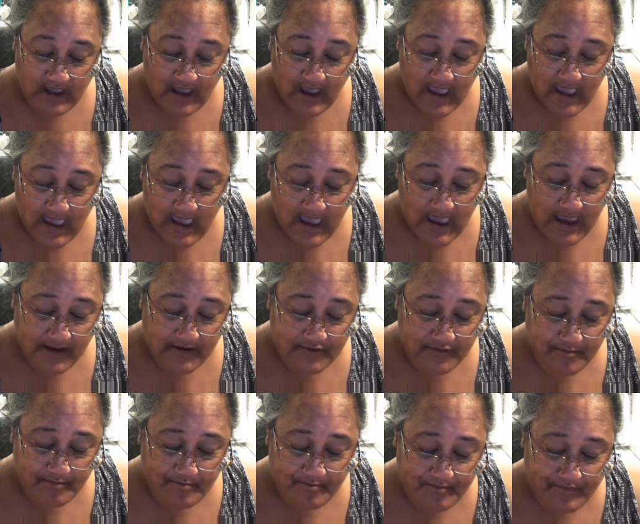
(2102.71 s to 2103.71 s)
and
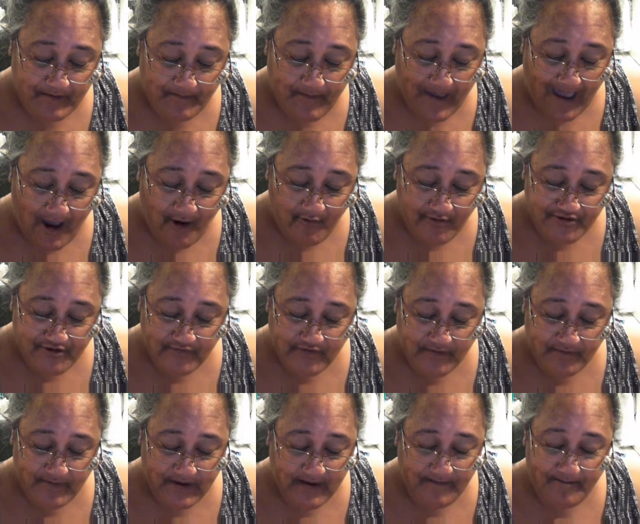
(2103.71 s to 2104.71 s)
the powers of the
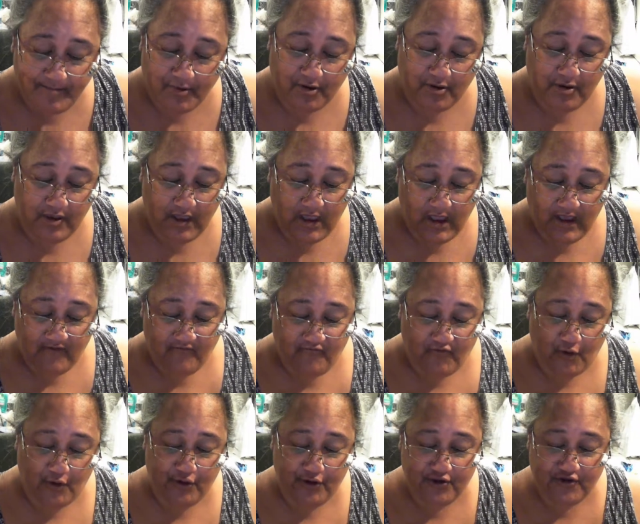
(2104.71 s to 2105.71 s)
people.
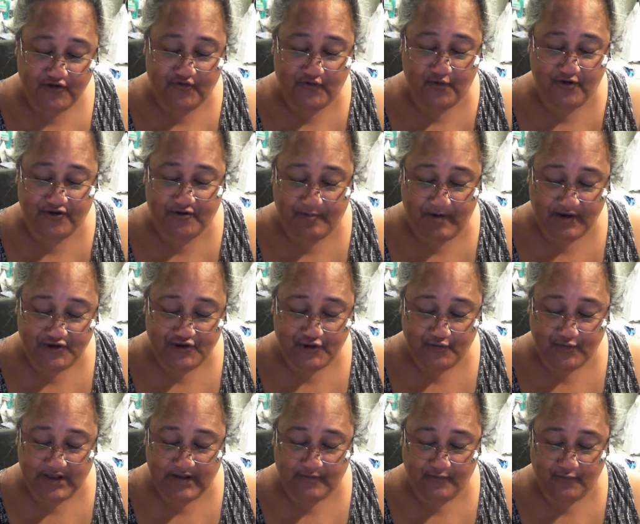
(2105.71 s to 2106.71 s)
Voters for special
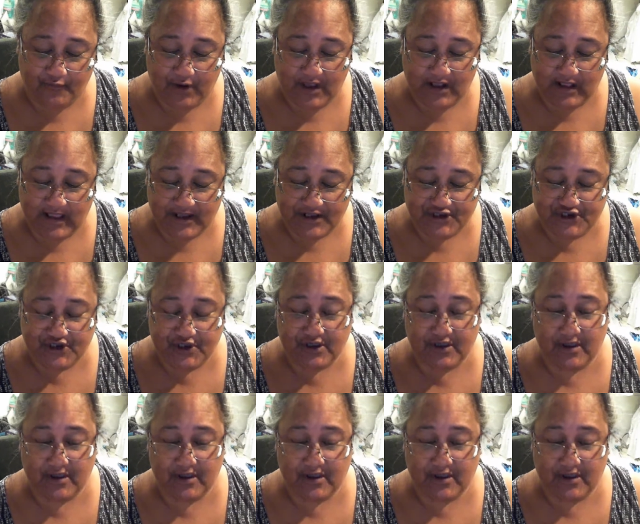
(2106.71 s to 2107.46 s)
re-election.